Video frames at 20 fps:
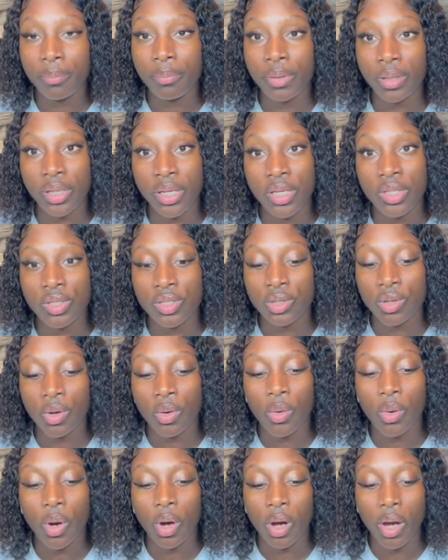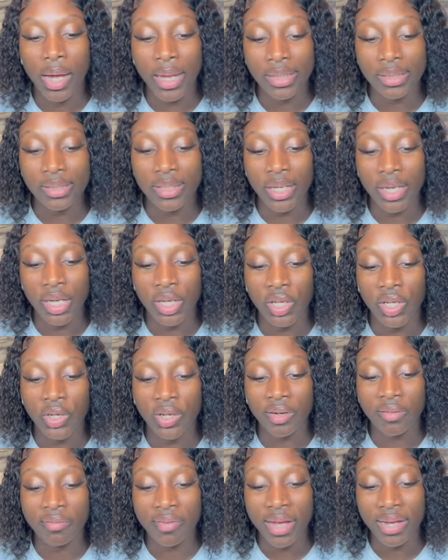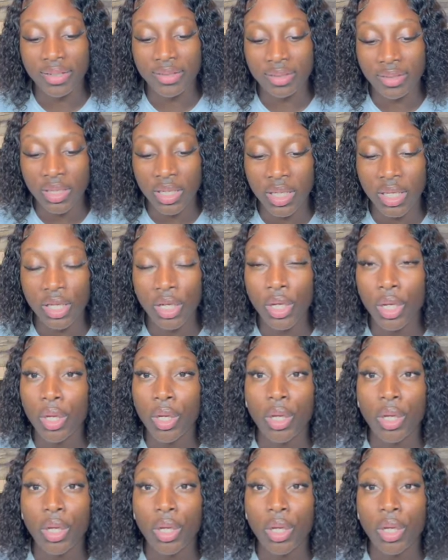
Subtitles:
please go and take your vaccine.